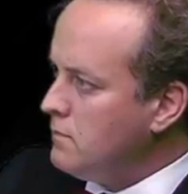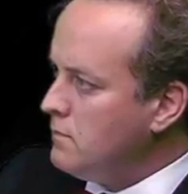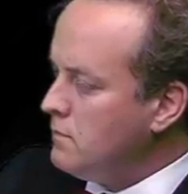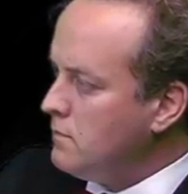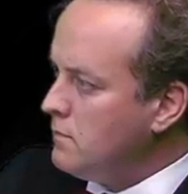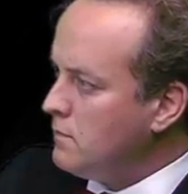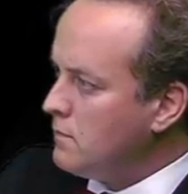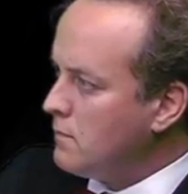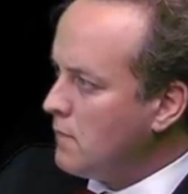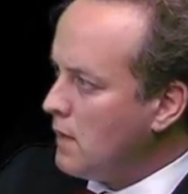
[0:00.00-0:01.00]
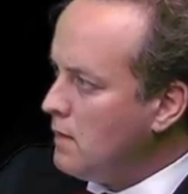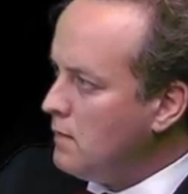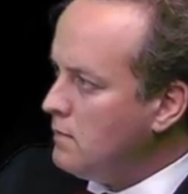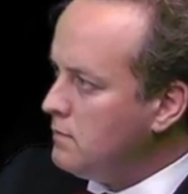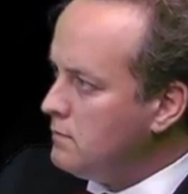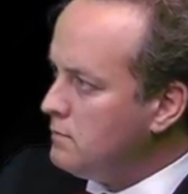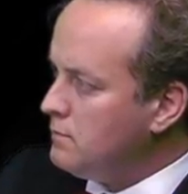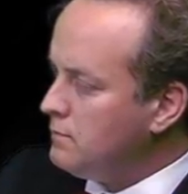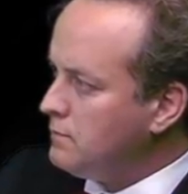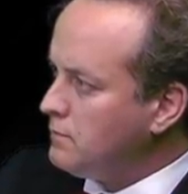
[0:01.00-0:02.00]

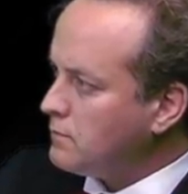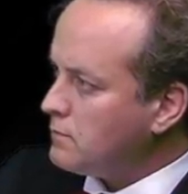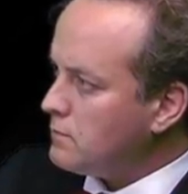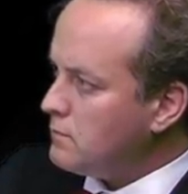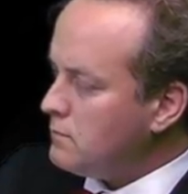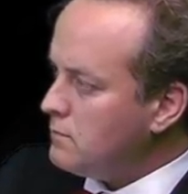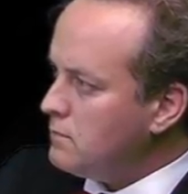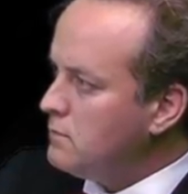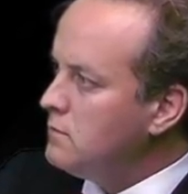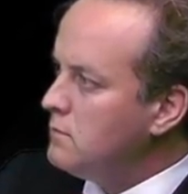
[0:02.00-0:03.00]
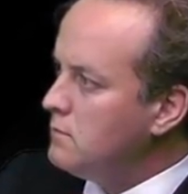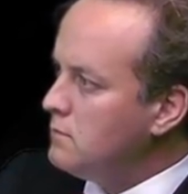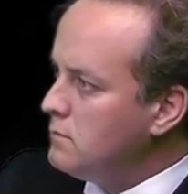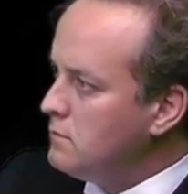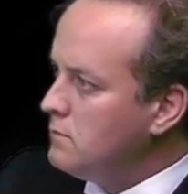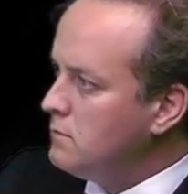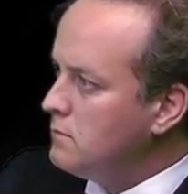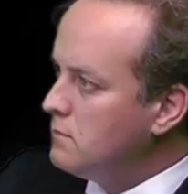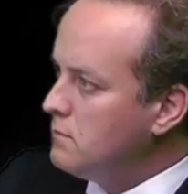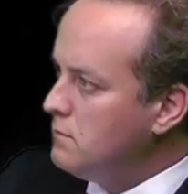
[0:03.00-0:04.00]

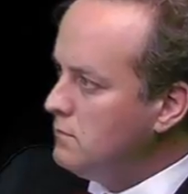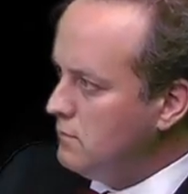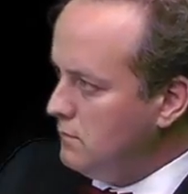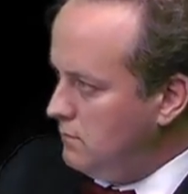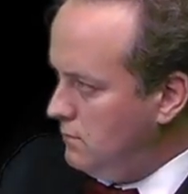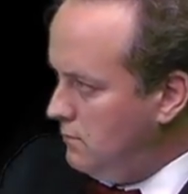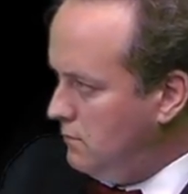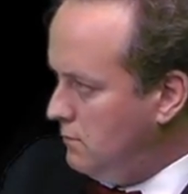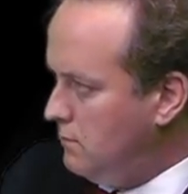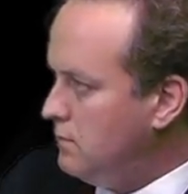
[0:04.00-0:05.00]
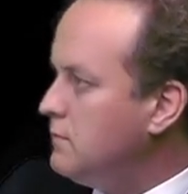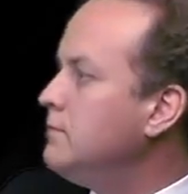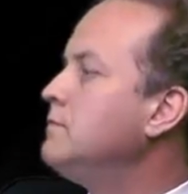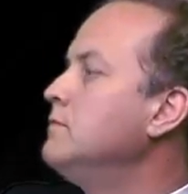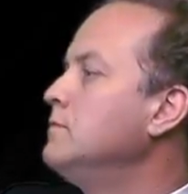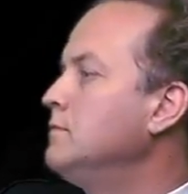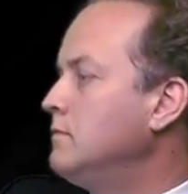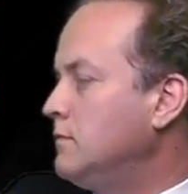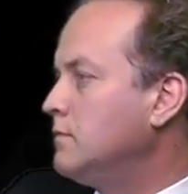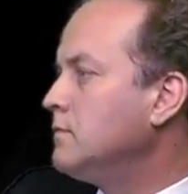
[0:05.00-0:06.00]

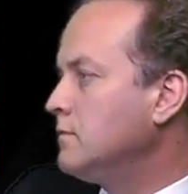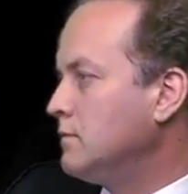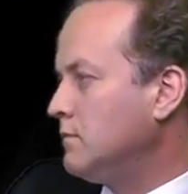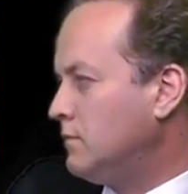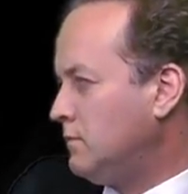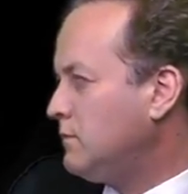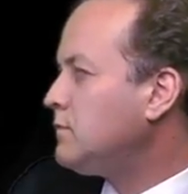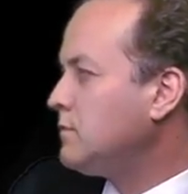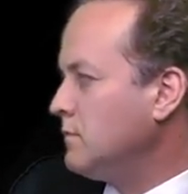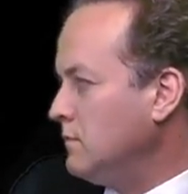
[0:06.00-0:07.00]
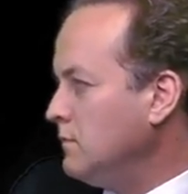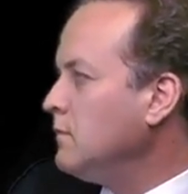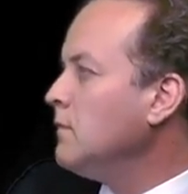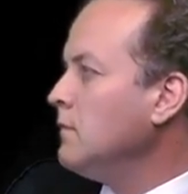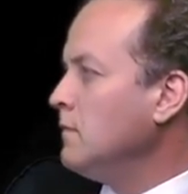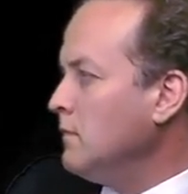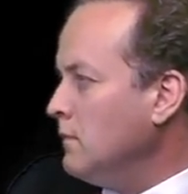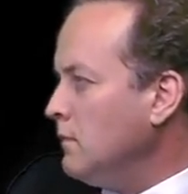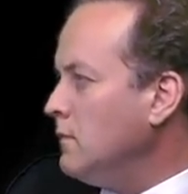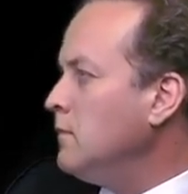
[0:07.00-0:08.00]
(not speaking)